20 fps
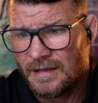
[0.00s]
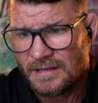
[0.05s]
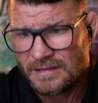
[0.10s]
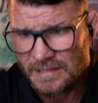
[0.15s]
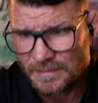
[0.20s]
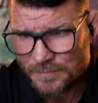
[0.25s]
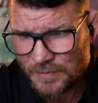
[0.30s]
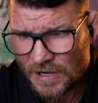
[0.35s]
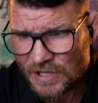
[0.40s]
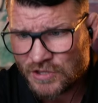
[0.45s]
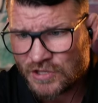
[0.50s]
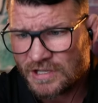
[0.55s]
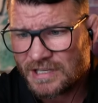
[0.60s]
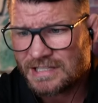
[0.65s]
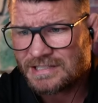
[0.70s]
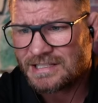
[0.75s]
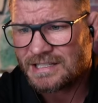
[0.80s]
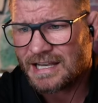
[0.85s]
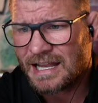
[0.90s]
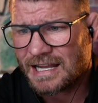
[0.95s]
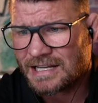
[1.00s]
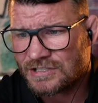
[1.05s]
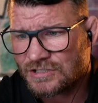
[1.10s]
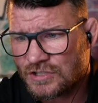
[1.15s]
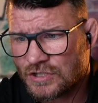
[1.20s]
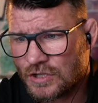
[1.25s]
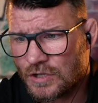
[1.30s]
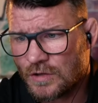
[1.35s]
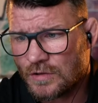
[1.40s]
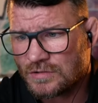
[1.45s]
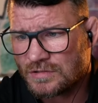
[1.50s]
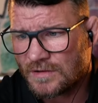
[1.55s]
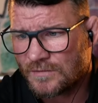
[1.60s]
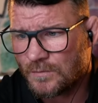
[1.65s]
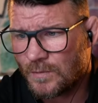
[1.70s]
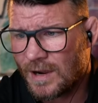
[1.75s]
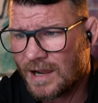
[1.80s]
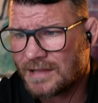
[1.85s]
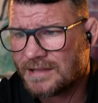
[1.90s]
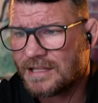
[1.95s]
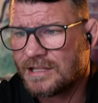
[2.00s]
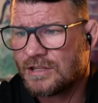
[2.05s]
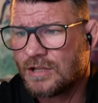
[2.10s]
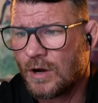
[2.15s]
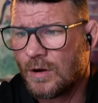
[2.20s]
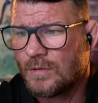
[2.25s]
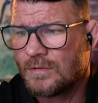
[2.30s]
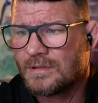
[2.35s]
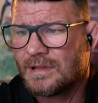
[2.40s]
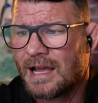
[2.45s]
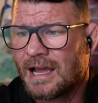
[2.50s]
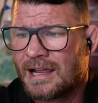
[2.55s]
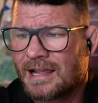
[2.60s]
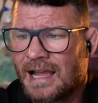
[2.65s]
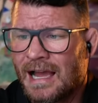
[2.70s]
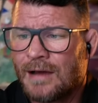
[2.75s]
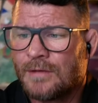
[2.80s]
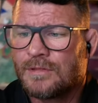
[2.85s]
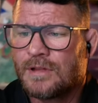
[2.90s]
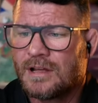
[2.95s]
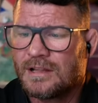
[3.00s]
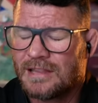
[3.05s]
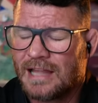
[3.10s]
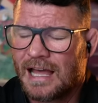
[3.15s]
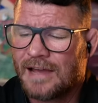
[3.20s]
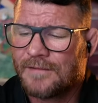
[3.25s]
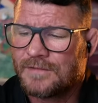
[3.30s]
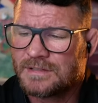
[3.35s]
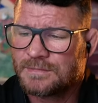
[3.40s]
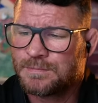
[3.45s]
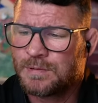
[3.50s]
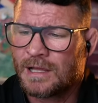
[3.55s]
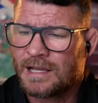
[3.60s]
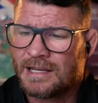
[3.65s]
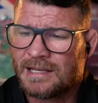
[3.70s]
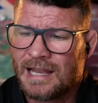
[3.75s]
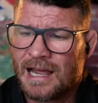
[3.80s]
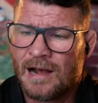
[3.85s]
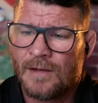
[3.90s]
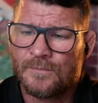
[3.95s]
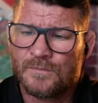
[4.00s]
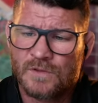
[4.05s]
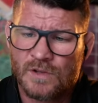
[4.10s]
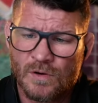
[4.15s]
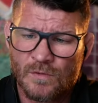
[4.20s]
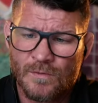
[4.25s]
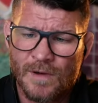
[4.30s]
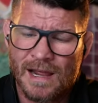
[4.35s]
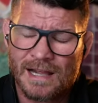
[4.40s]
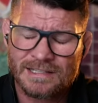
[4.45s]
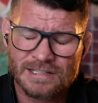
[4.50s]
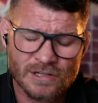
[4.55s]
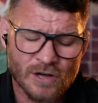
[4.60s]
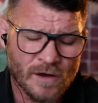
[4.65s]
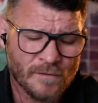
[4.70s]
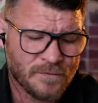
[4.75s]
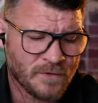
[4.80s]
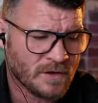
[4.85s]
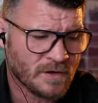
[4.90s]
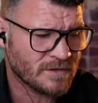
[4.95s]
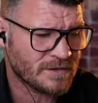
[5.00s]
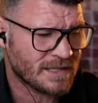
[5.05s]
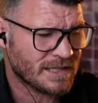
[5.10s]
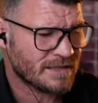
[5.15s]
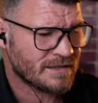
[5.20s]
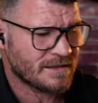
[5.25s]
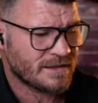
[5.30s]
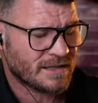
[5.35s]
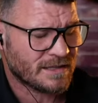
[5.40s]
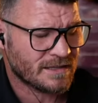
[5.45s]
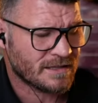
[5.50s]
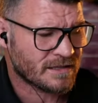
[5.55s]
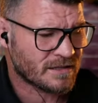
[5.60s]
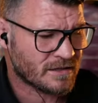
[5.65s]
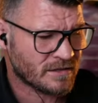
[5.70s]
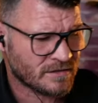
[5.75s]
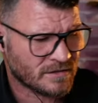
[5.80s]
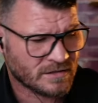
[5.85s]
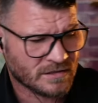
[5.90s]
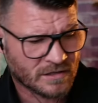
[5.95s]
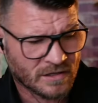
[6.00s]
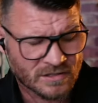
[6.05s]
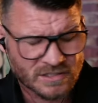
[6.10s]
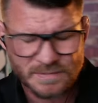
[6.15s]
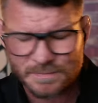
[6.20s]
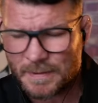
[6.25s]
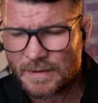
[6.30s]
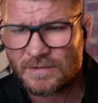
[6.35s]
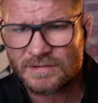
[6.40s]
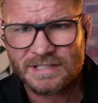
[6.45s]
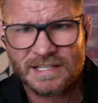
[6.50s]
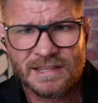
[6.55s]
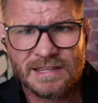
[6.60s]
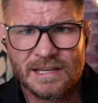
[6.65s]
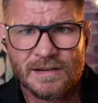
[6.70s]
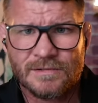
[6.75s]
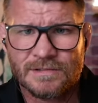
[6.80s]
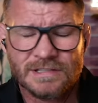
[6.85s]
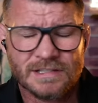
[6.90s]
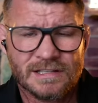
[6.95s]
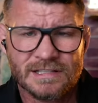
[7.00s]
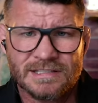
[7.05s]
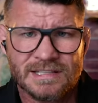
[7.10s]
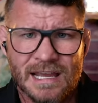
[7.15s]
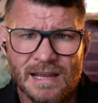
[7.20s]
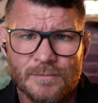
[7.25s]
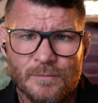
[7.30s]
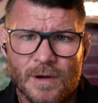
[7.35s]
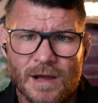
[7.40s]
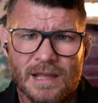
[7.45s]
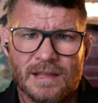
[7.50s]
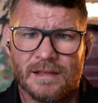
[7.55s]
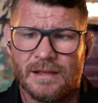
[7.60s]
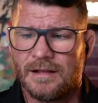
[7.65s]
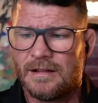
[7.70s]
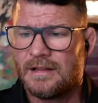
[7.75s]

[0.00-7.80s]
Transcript: Depression is an excuse of why they don't like how their life is playing out. Correct. And often the, the, the conspiracy theorists are the same way.